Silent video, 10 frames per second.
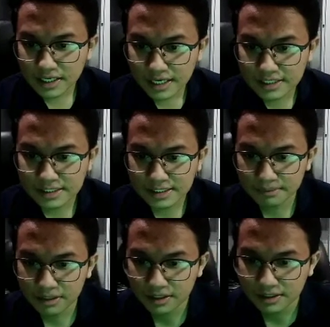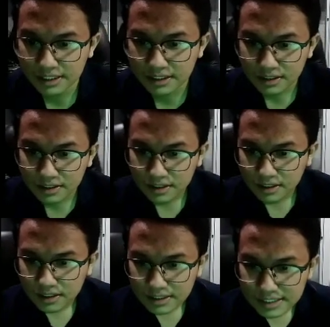is similar
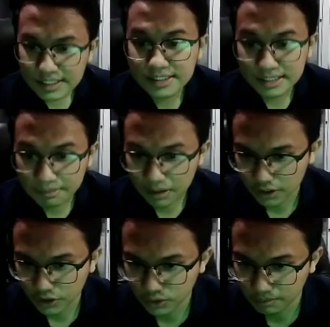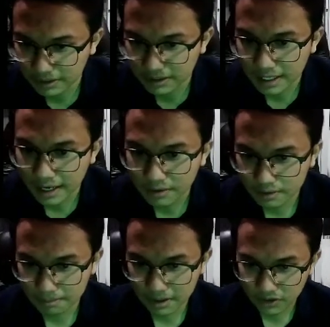to the
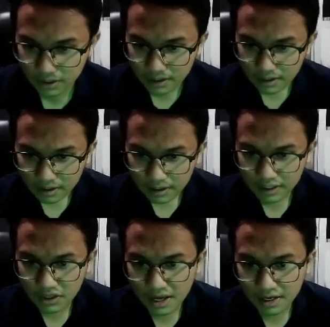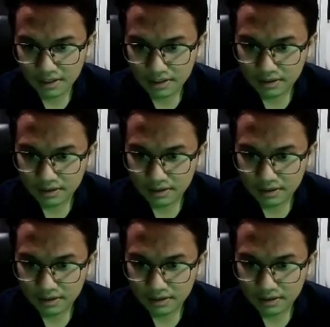direct method in that